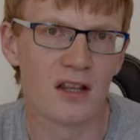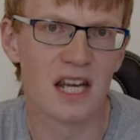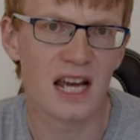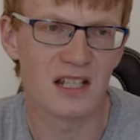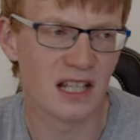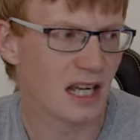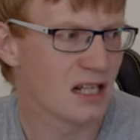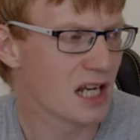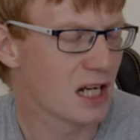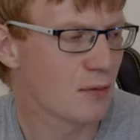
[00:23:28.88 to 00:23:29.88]
Next thing I
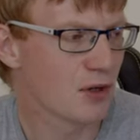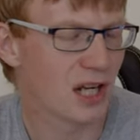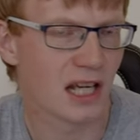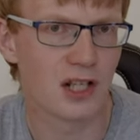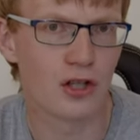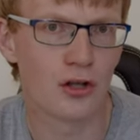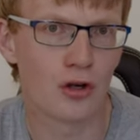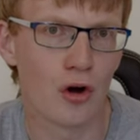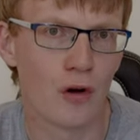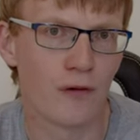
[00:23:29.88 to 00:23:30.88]
did was I took
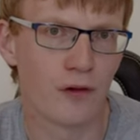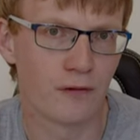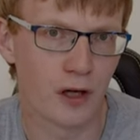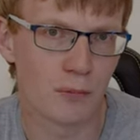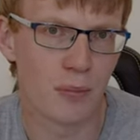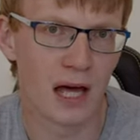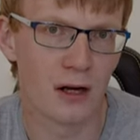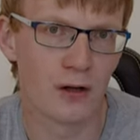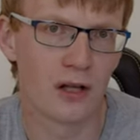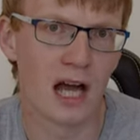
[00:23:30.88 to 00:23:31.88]
off the front
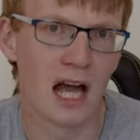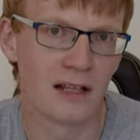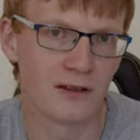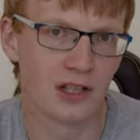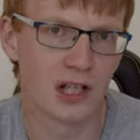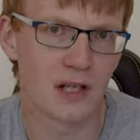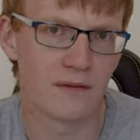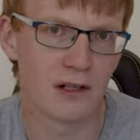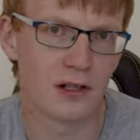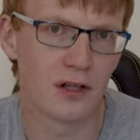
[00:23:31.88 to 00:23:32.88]
panel and the dust
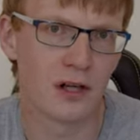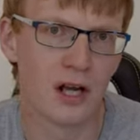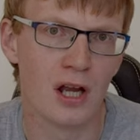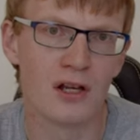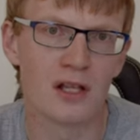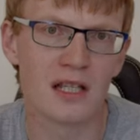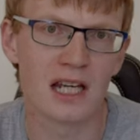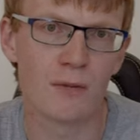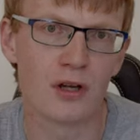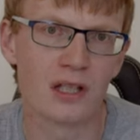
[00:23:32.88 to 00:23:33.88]
filter to see
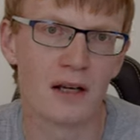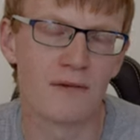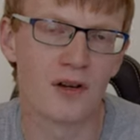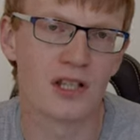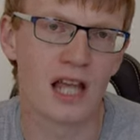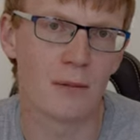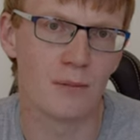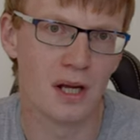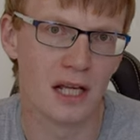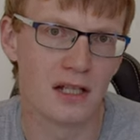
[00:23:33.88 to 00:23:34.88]
what difference that
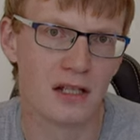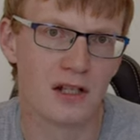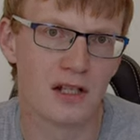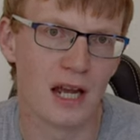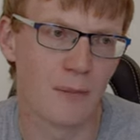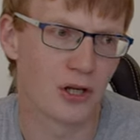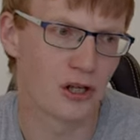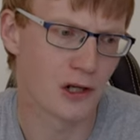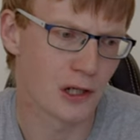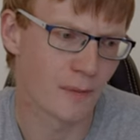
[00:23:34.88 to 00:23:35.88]
made to
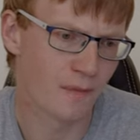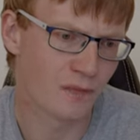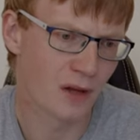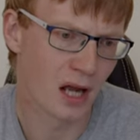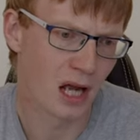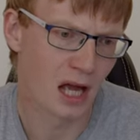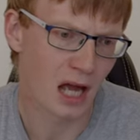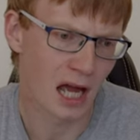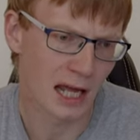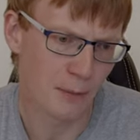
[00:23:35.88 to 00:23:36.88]
temperatures.
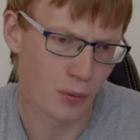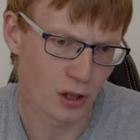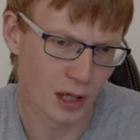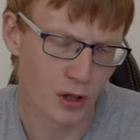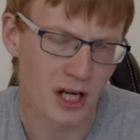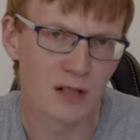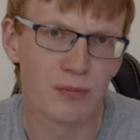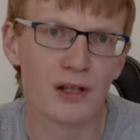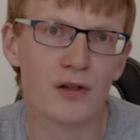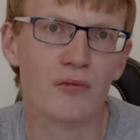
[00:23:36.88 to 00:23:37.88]
And importantly, I want to
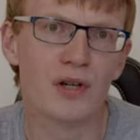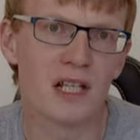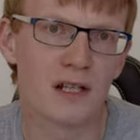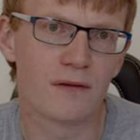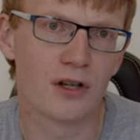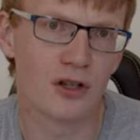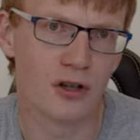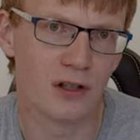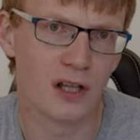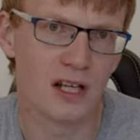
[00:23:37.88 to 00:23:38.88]
explain the reason for
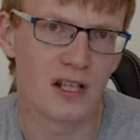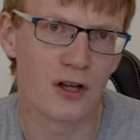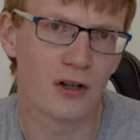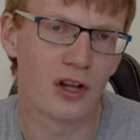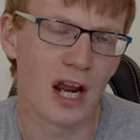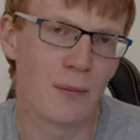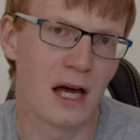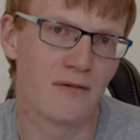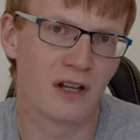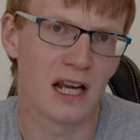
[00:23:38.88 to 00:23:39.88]
doing that. It's not that I'm
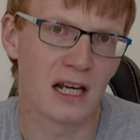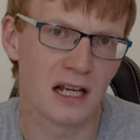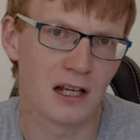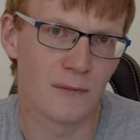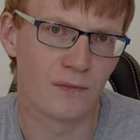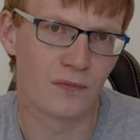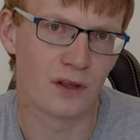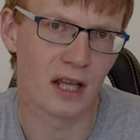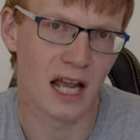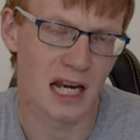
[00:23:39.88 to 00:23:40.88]
advocating
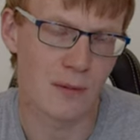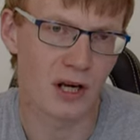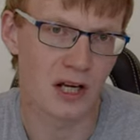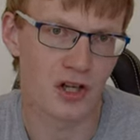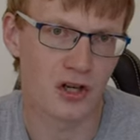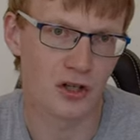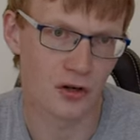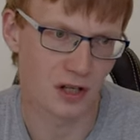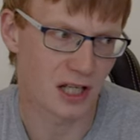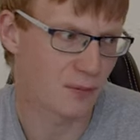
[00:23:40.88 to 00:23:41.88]
that anybody should do
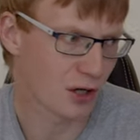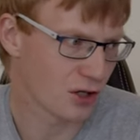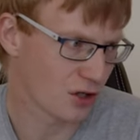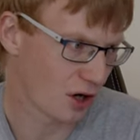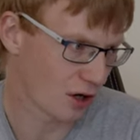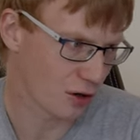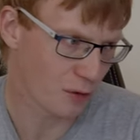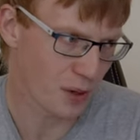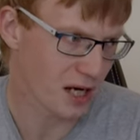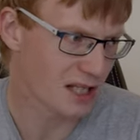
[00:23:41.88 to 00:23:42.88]
this because your, your
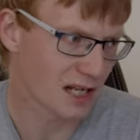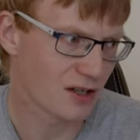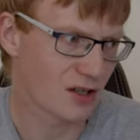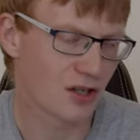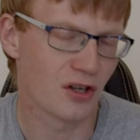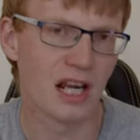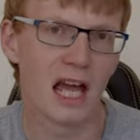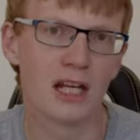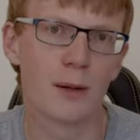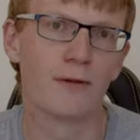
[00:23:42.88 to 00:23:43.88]
PC is just going to
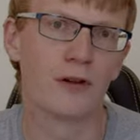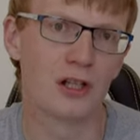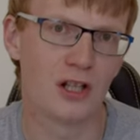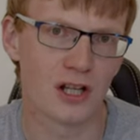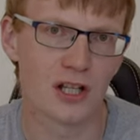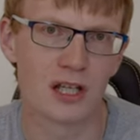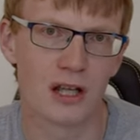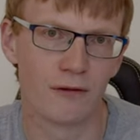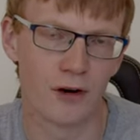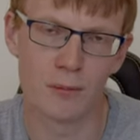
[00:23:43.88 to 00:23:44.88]
end up full of dust. The
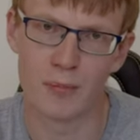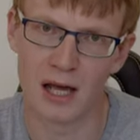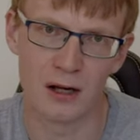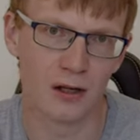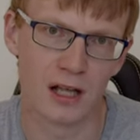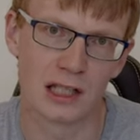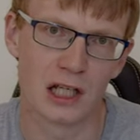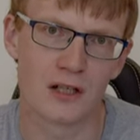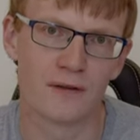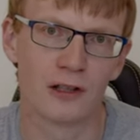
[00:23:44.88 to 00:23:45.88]
front panel the
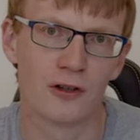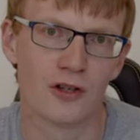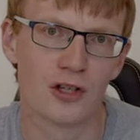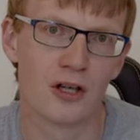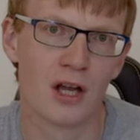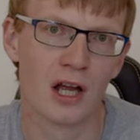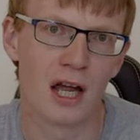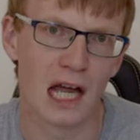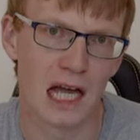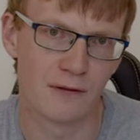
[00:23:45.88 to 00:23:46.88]
dust filters
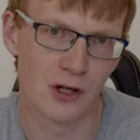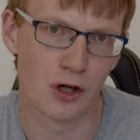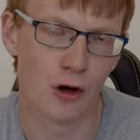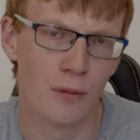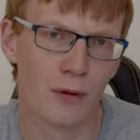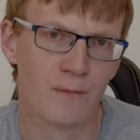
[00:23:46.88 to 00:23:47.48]
have a job.